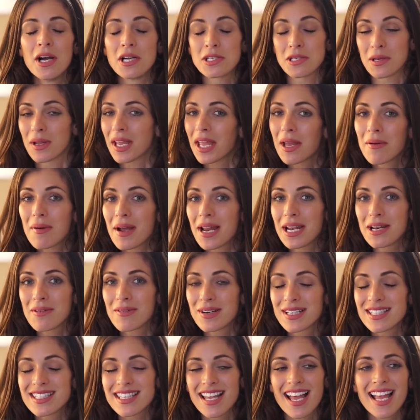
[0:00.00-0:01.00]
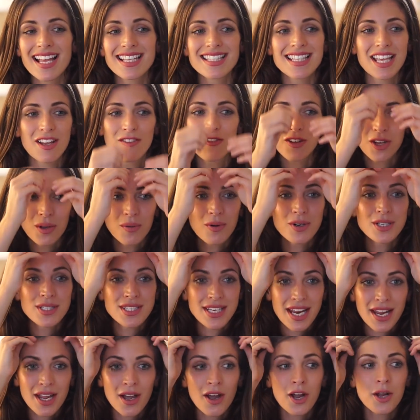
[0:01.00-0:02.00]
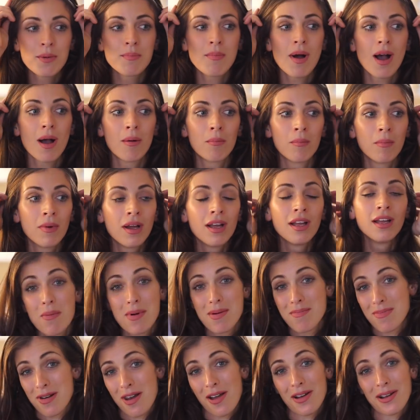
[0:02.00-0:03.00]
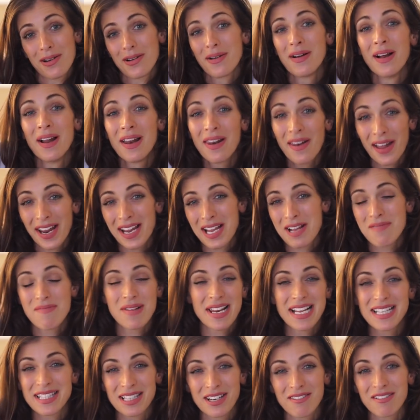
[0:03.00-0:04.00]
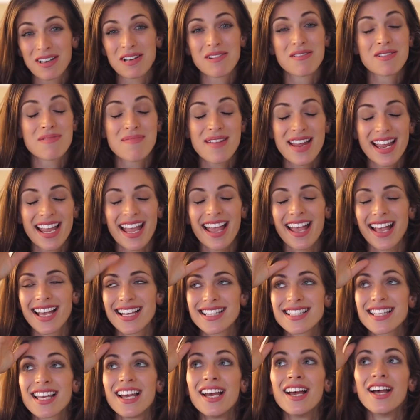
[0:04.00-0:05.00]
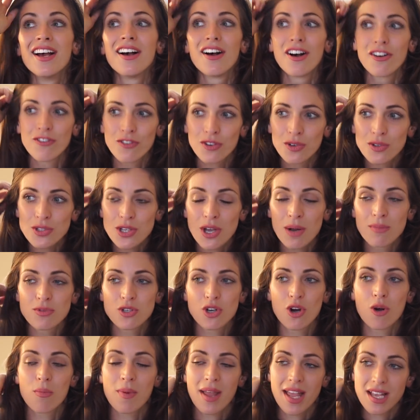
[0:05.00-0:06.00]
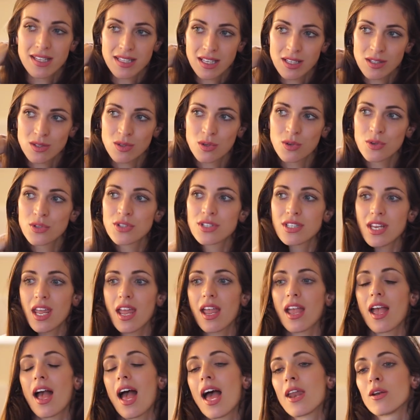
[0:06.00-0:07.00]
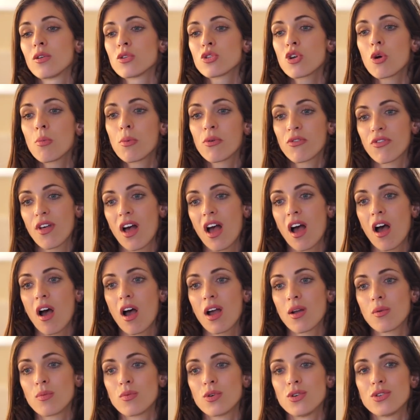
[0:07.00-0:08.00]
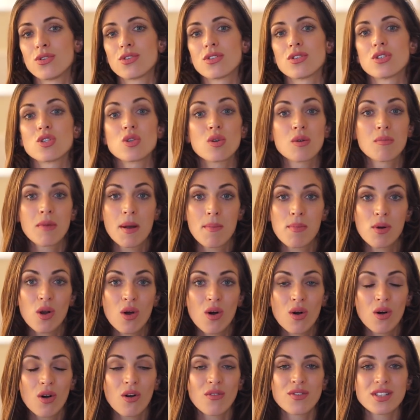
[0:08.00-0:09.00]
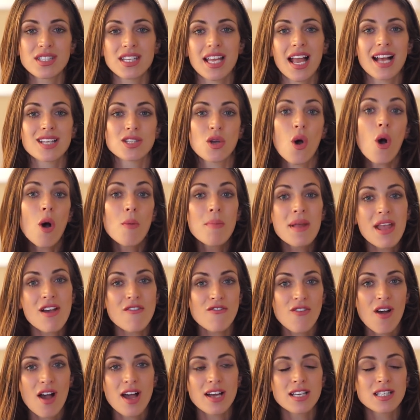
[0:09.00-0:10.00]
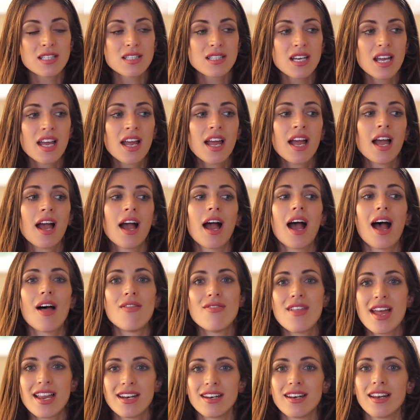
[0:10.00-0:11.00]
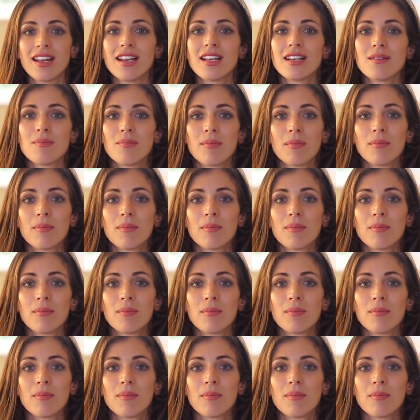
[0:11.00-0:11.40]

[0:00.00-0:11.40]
Don't care what anyone says. If you are a stay-at-home mum, comment below, like, please agree with me. It is a full-time job. It is exhausting. And on top of that, I was doing my blog, obviously as a hobby at first, and then